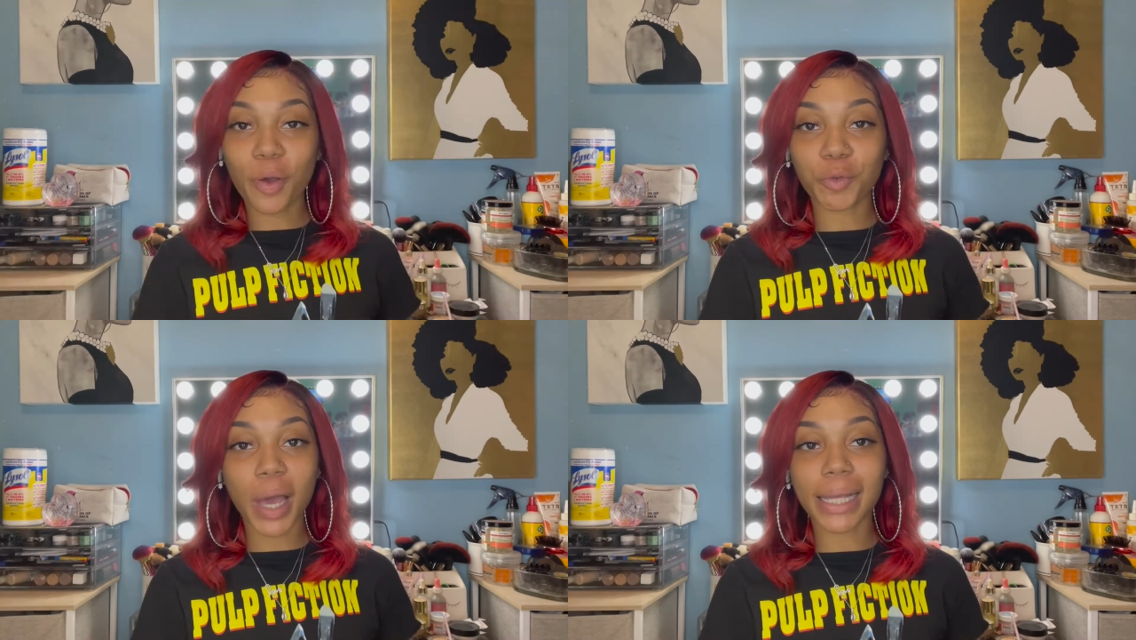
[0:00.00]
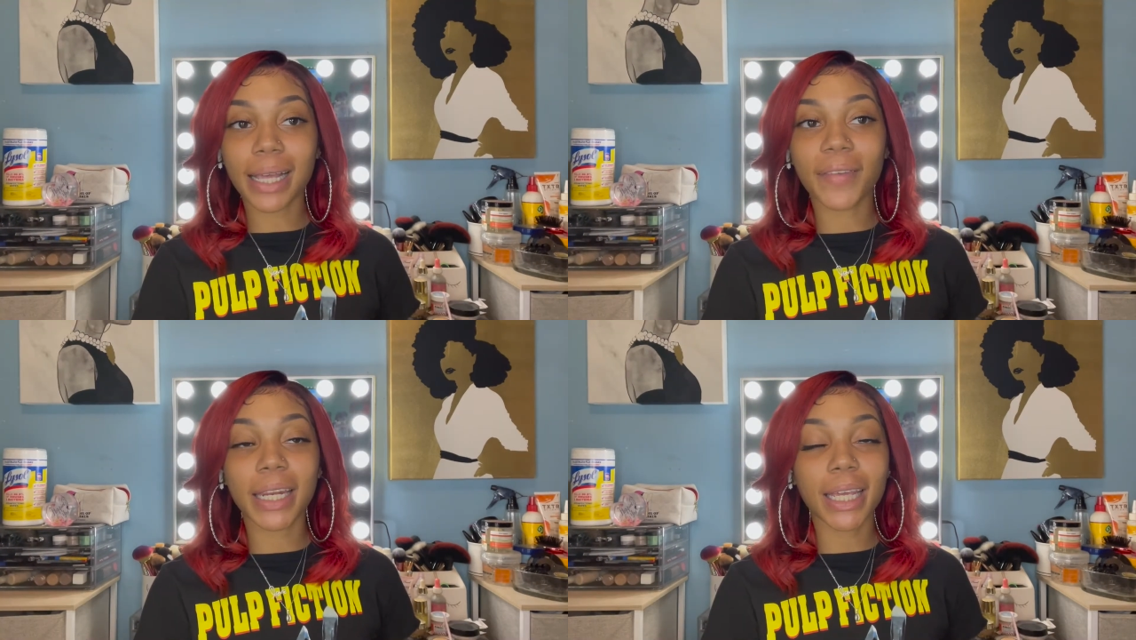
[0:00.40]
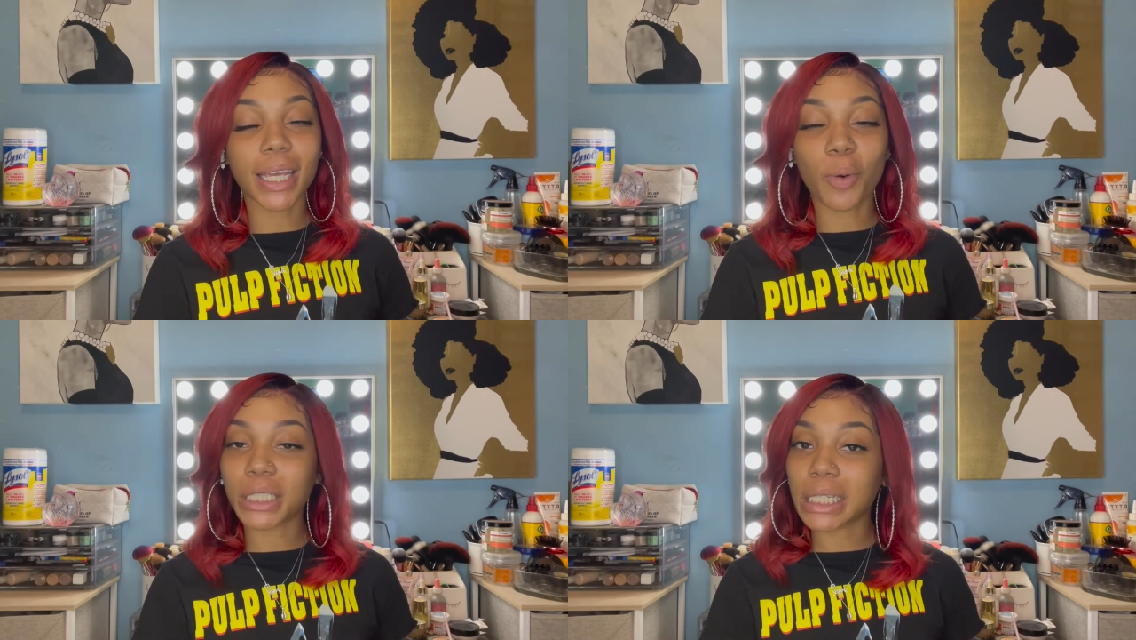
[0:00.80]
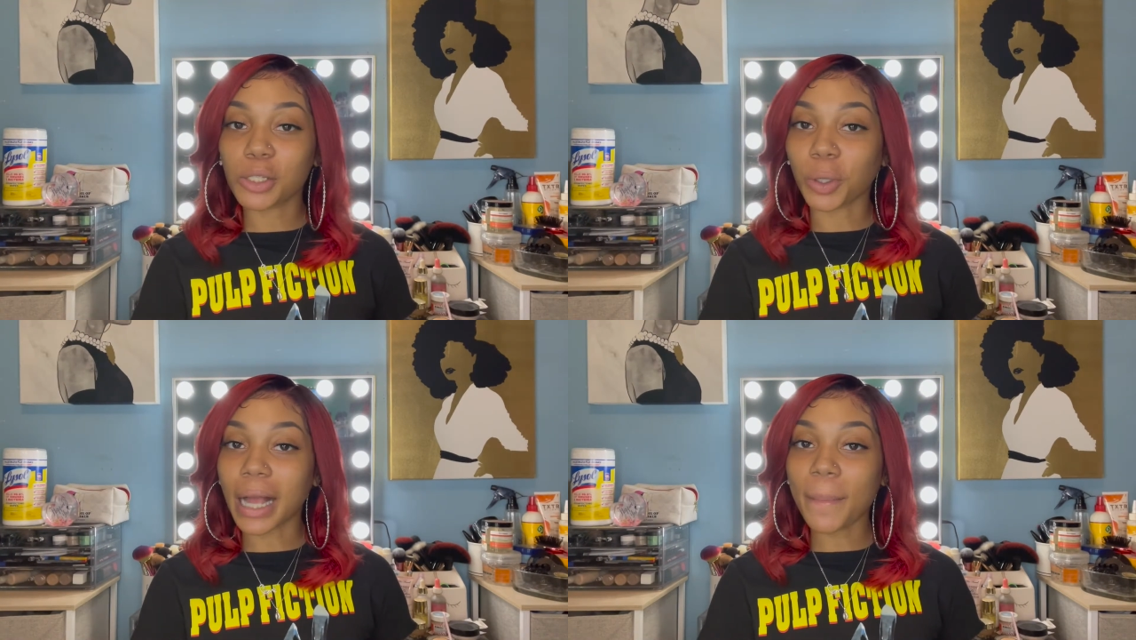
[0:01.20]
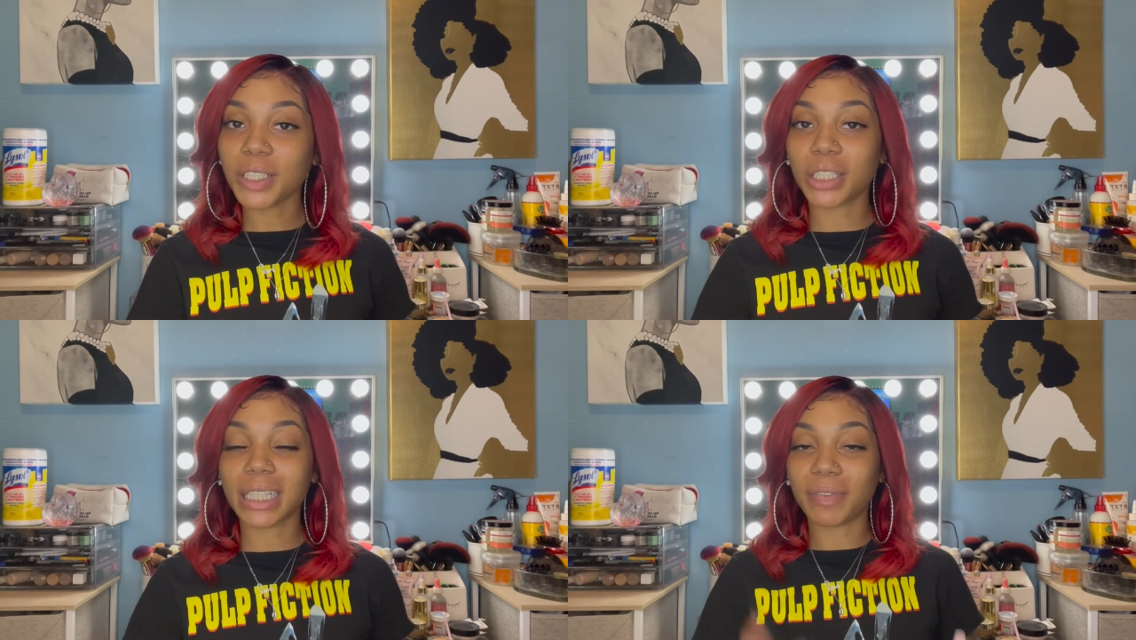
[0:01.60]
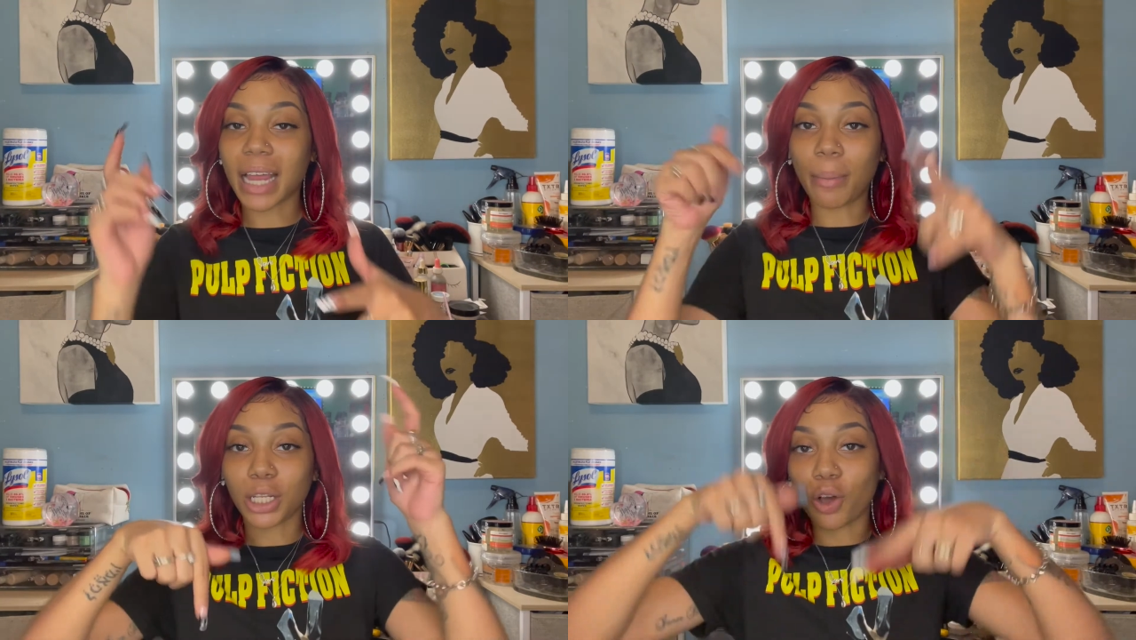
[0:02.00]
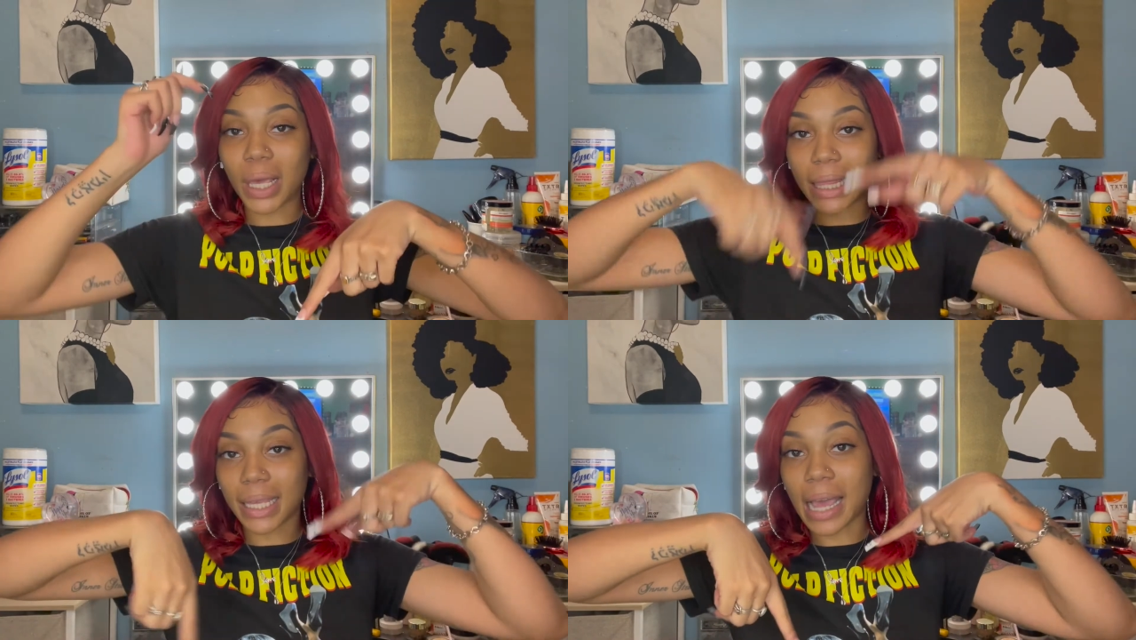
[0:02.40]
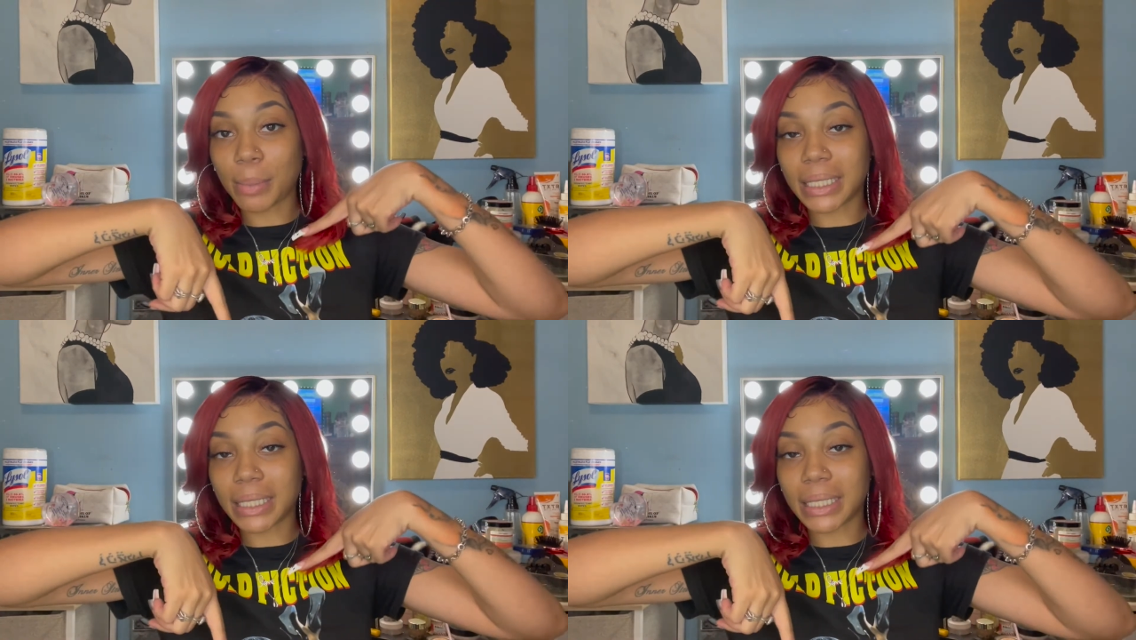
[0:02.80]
If you guys have any questions or comments, just leave it down below in the comment